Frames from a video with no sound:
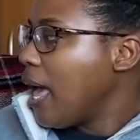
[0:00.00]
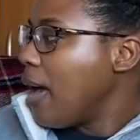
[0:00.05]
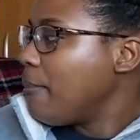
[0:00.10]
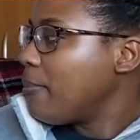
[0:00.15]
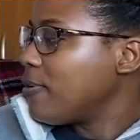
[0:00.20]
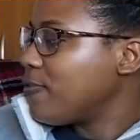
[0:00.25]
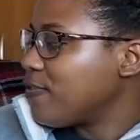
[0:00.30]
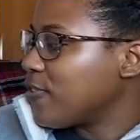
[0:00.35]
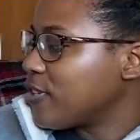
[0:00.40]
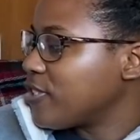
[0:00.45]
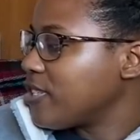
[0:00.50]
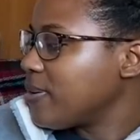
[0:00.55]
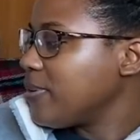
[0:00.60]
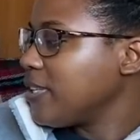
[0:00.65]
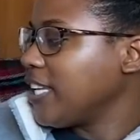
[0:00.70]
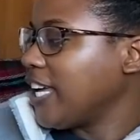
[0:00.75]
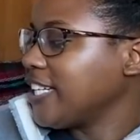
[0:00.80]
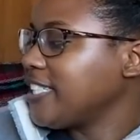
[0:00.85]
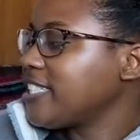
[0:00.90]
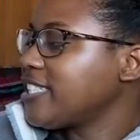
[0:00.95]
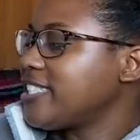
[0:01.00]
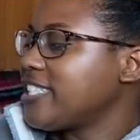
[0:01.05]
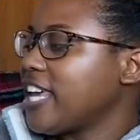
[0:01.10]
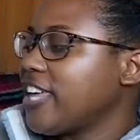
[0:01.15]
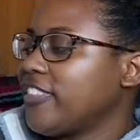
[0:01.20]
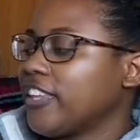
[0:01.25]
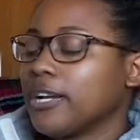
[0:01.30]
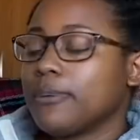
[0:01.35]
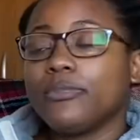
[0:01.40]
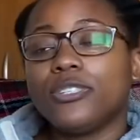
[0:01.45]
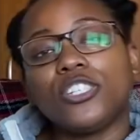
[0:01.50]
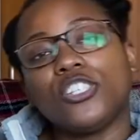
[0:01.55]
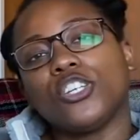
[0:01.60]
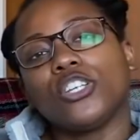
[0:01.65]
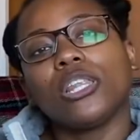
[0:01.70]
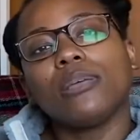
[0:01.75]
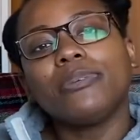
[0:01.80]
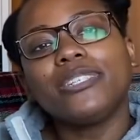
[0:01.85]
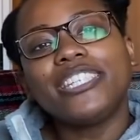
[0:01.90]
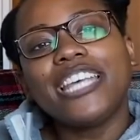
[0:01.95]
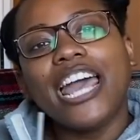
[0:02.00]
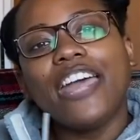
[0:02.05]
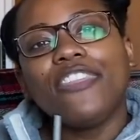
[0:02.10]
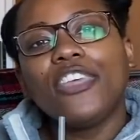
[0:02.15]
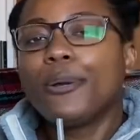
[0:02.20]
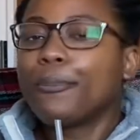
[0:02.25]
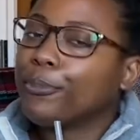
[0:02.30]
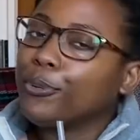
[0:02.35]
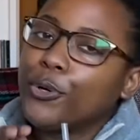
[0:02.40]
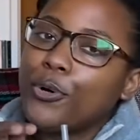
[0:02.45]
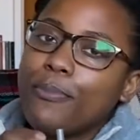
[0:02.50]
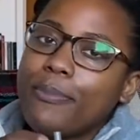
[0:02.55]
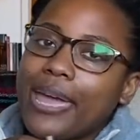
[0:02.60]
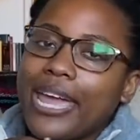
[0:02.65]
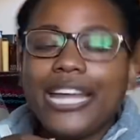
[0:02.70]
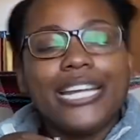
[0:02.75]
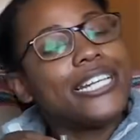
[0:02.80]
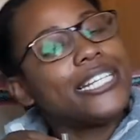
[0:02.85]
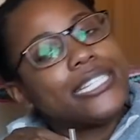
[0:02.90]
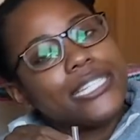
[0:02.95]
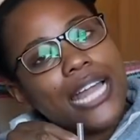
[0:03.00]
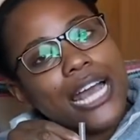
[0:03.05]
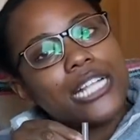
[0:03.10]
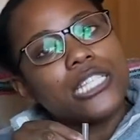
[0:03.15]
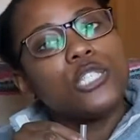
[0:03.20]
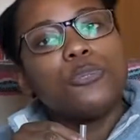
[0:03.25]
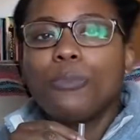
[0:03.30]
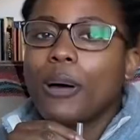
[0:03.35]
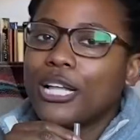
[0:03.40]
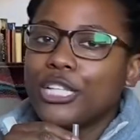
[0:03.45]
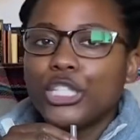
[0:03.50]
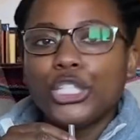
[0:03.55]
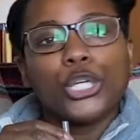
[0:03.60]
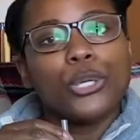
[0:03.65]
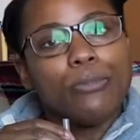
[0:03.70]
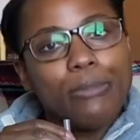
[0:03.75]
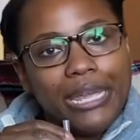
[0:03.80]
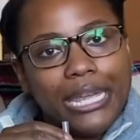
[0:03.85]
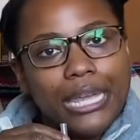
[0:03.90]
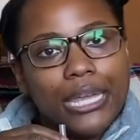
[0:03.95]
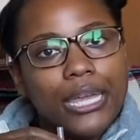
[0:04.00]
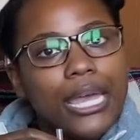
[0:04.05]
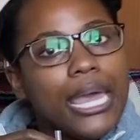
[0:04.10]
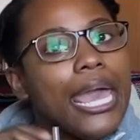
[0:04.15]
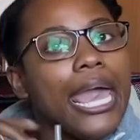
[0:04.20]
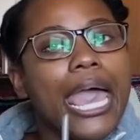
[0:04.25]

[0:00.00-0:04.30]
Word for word: But first I would like to say that I'm still upset that Brewmate does not sponsor me.